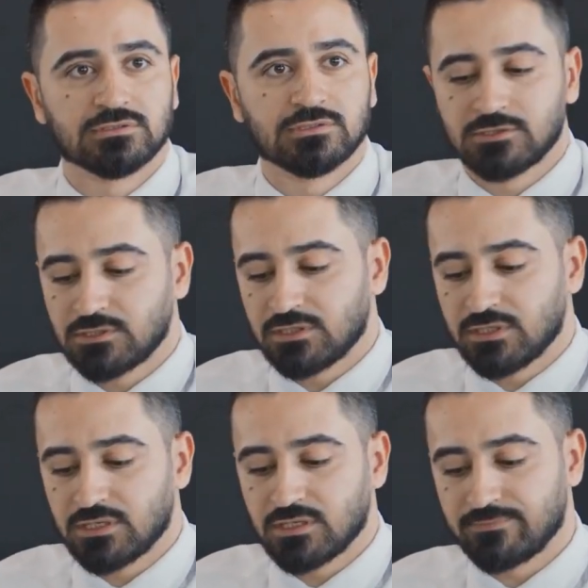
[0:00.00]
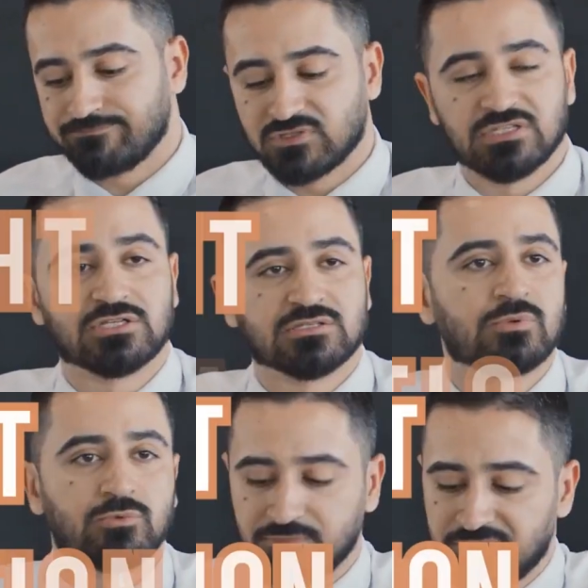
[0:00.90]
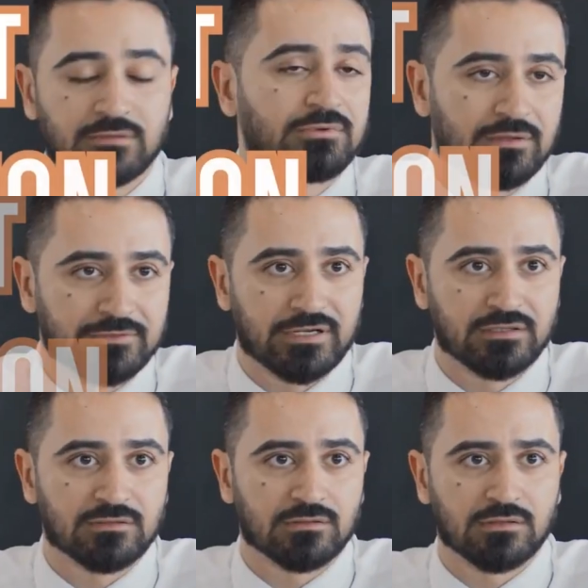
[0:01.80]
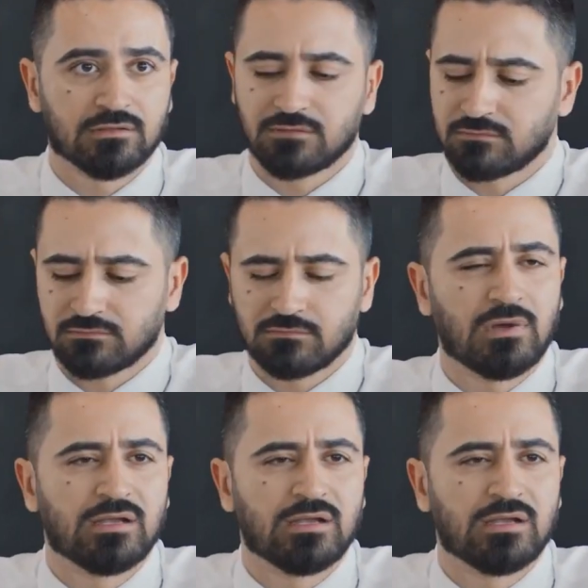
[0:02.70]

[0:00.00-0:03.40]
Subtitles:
And maybe it's not the right situation if the company